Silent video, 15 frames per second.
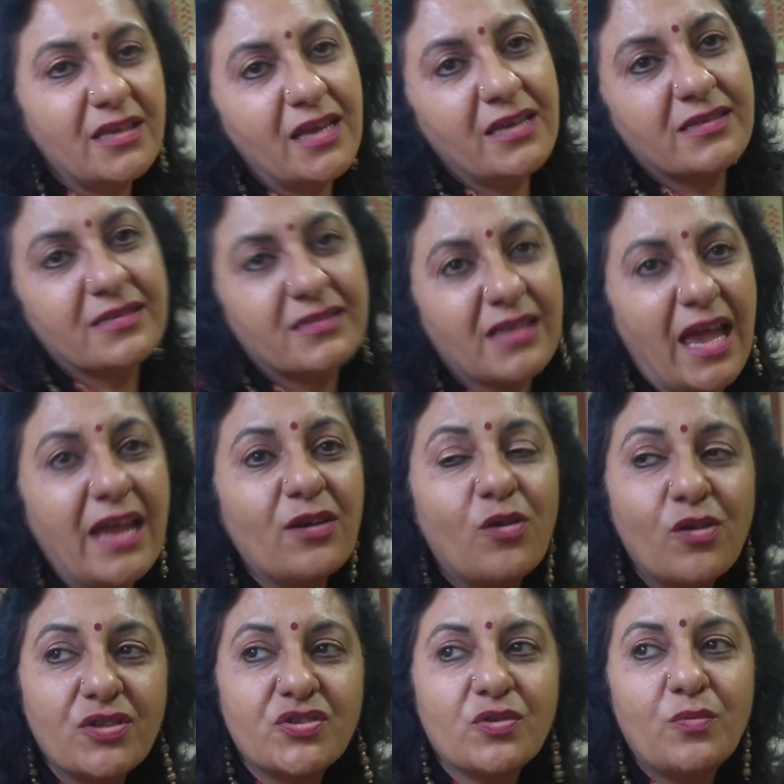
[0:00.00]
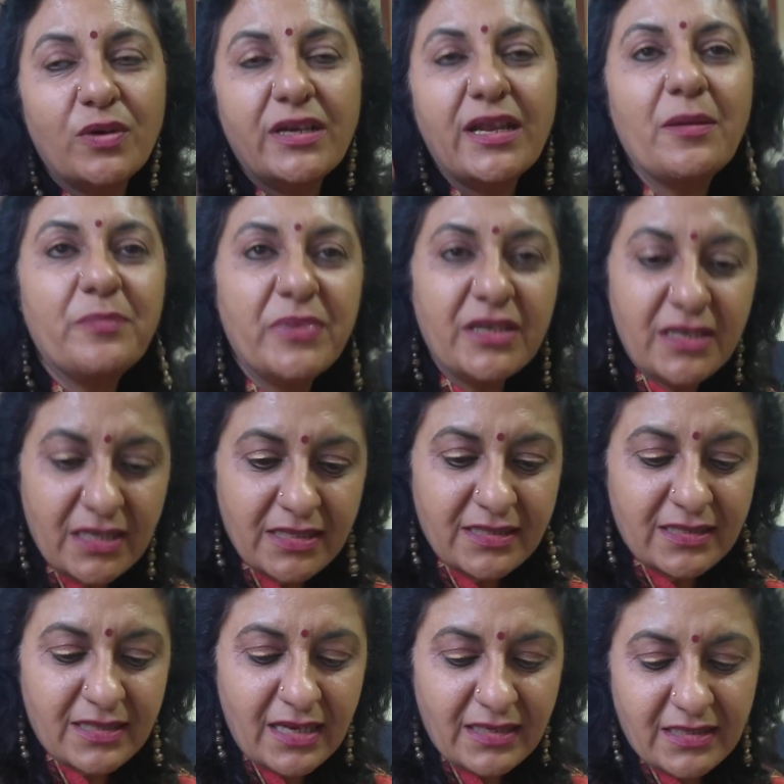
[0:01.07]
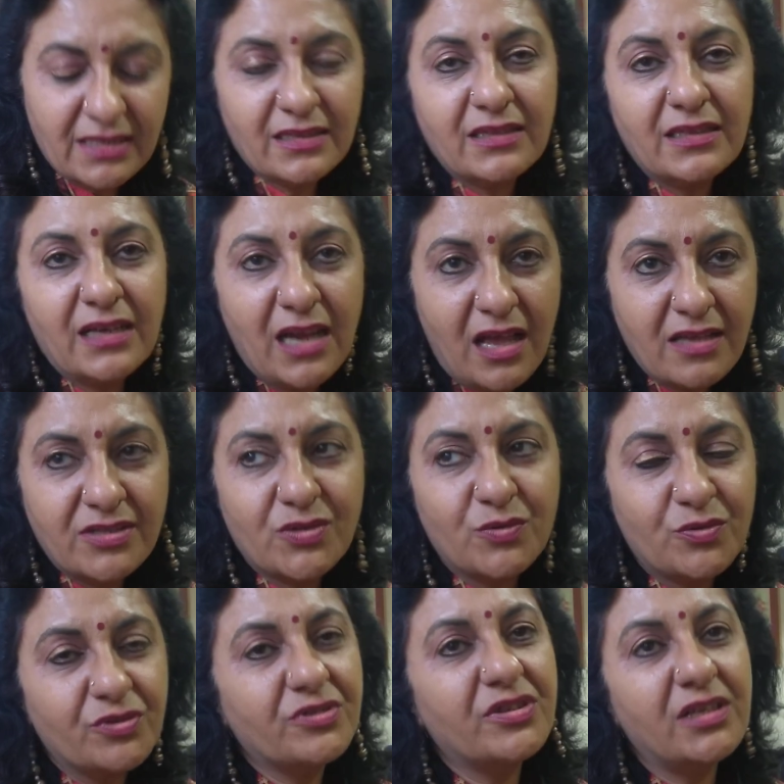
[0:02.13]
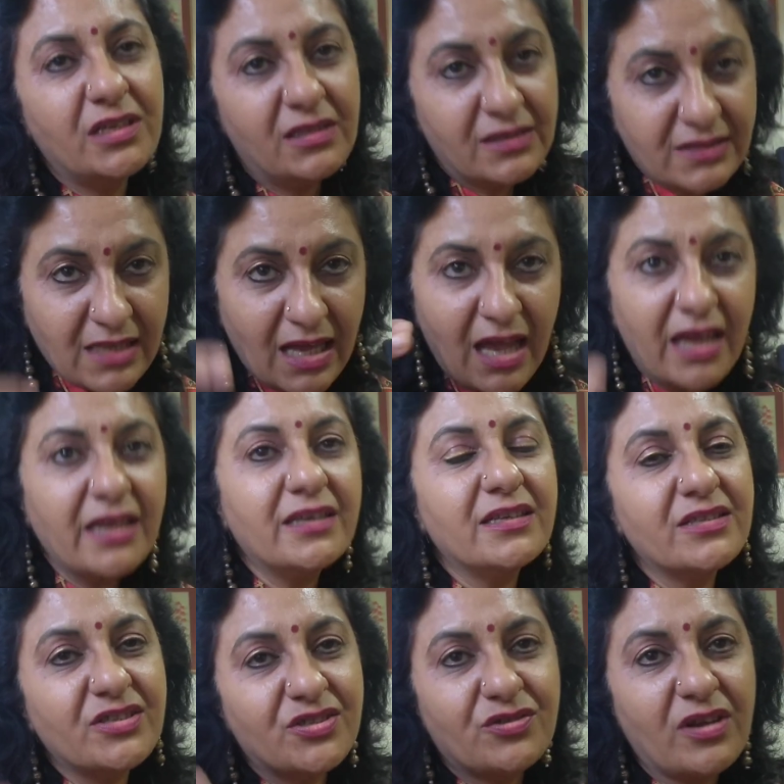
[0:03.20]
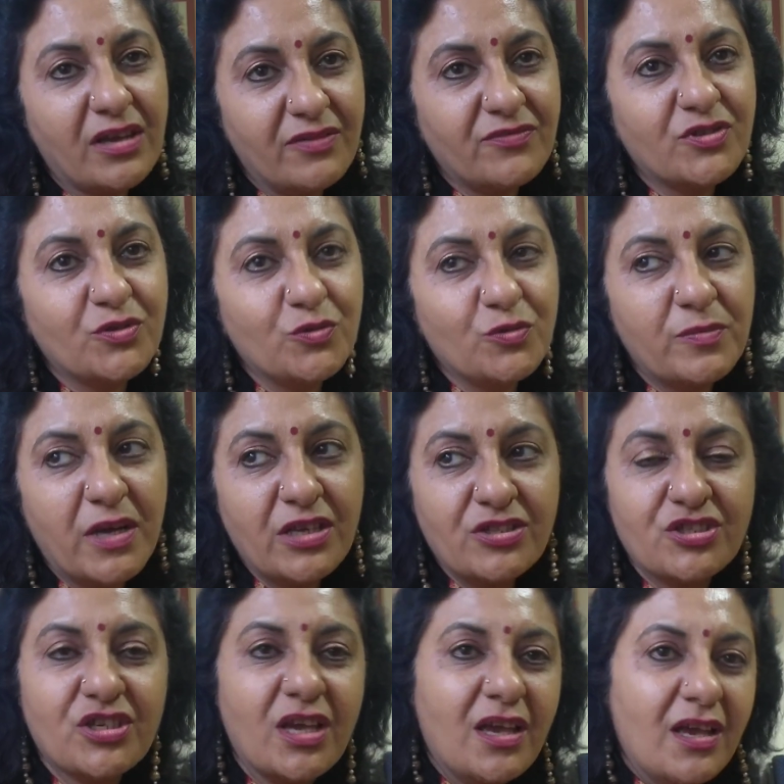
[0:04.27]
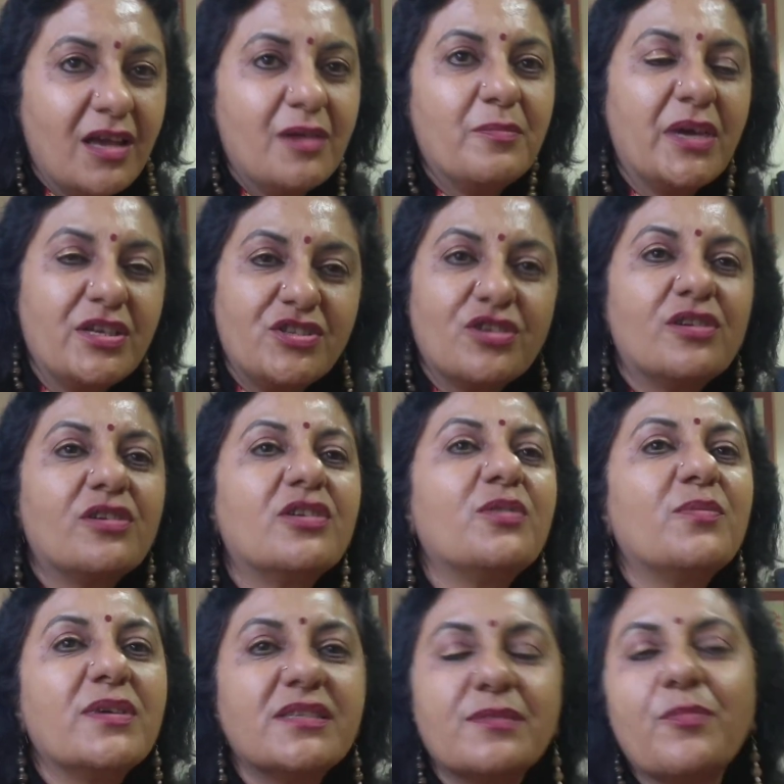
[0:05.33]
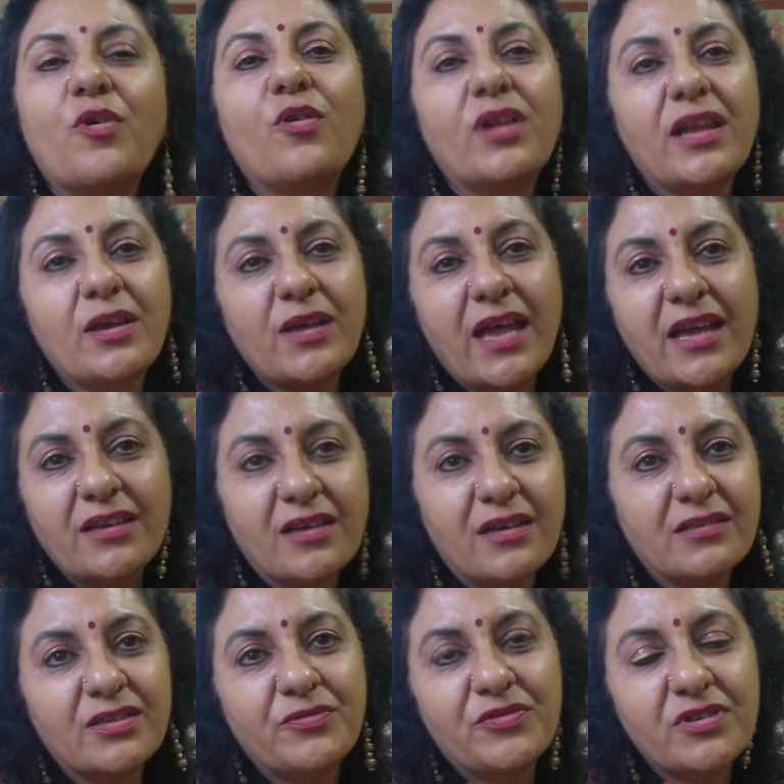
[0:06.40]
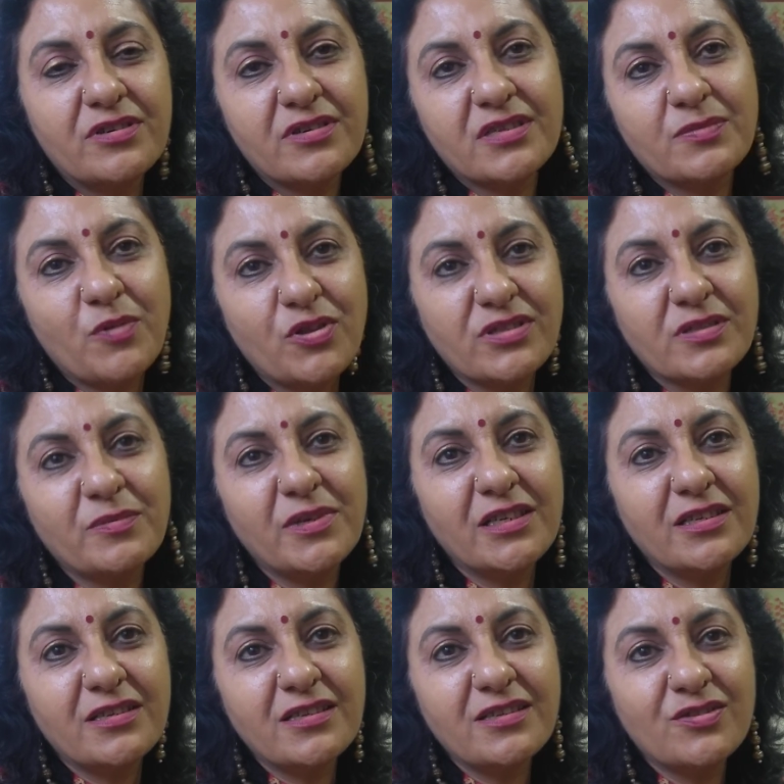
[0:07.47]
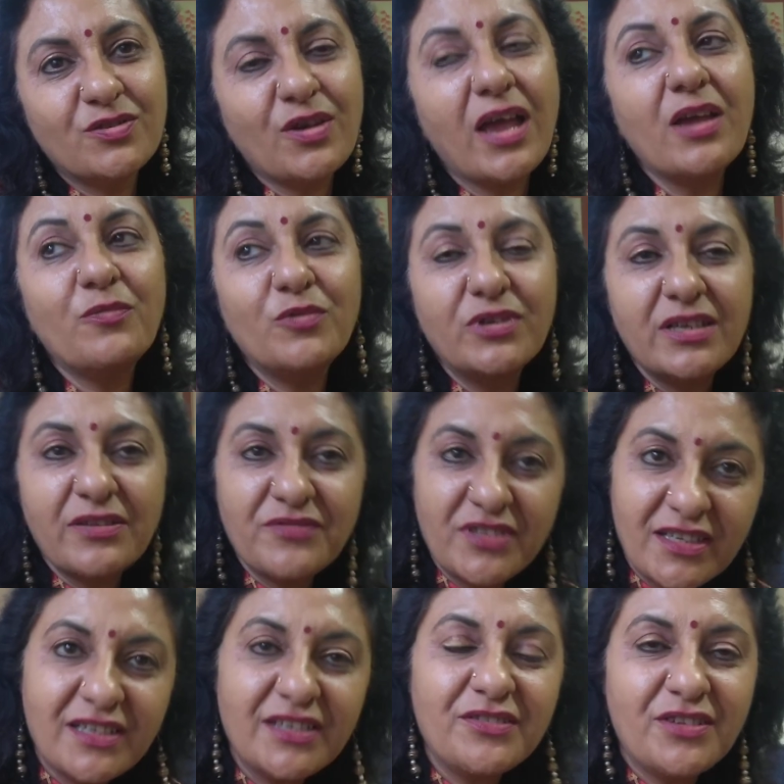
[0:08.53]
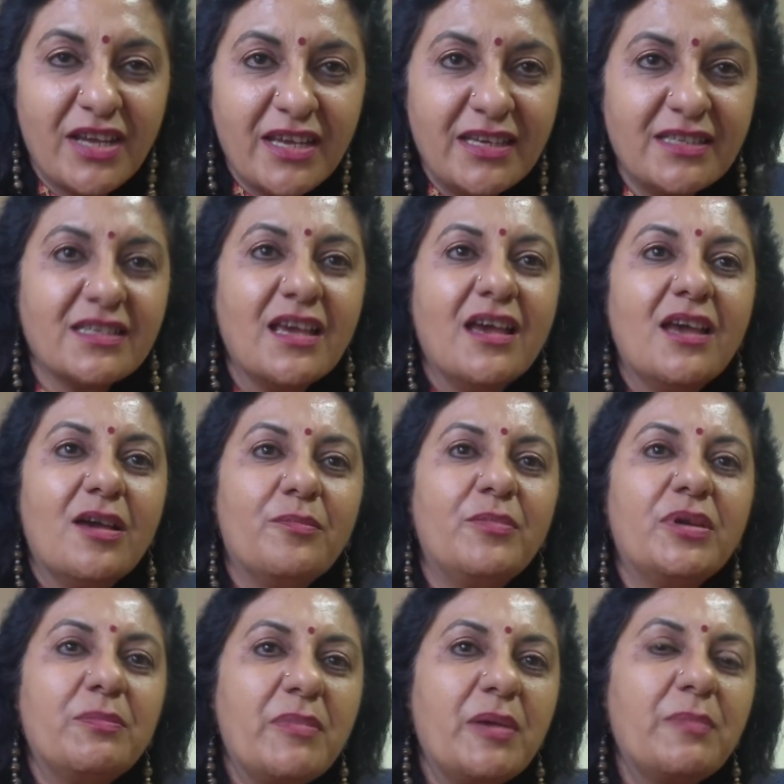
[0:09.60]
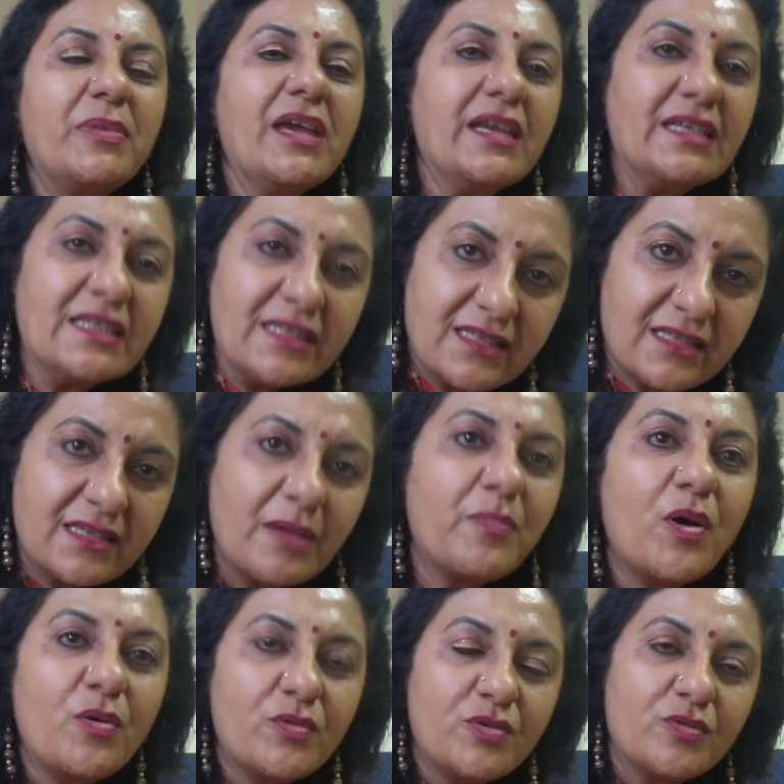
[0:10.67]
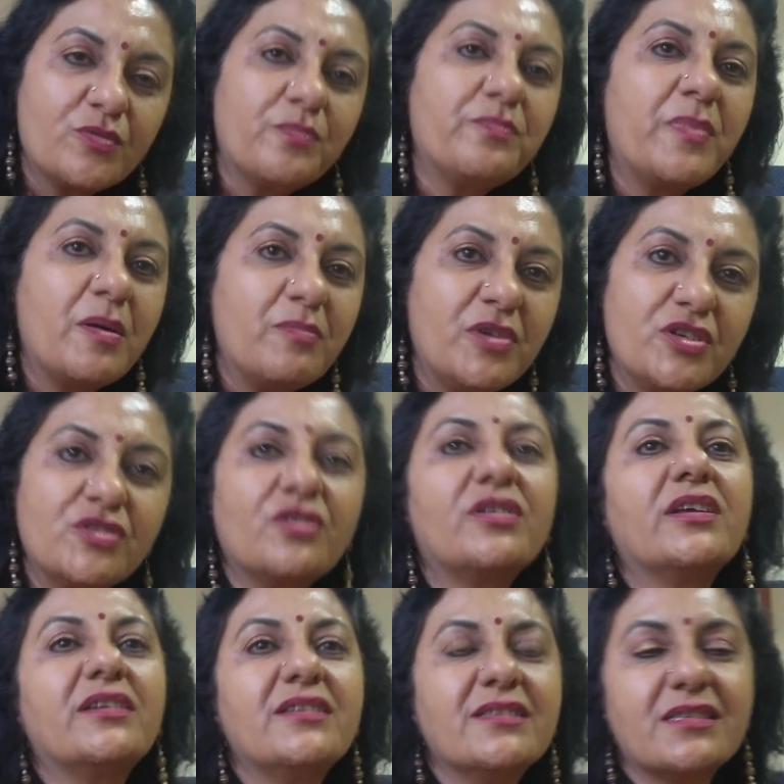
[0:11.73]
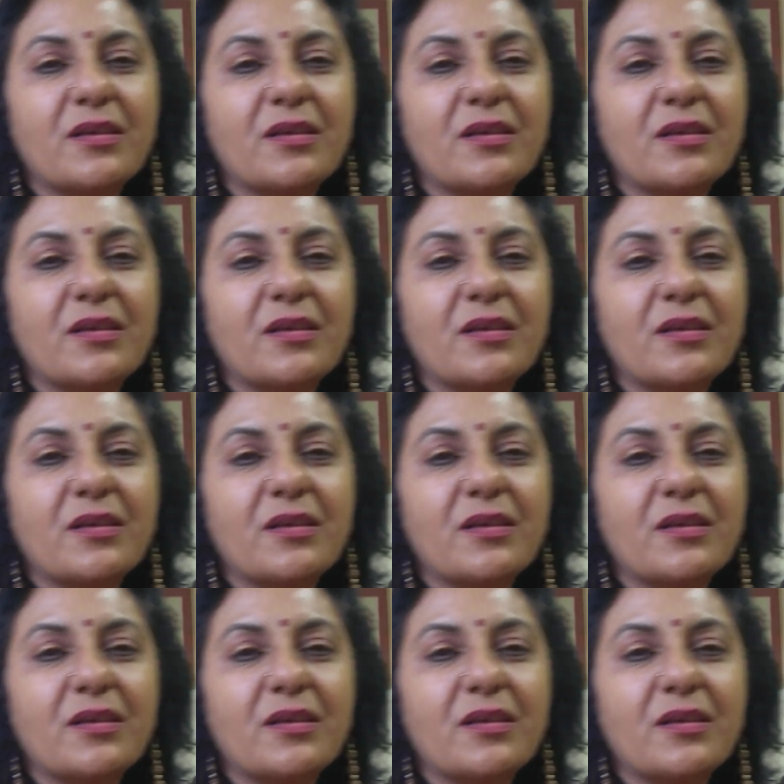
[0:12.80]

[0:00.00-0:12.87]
Yes. And also what happened is that in the last 2 to 3 years, I didn't strive to do much. My children were small. I had different responsibilities. So I would definitely write, but maybe I didn't step out to publish or I didn't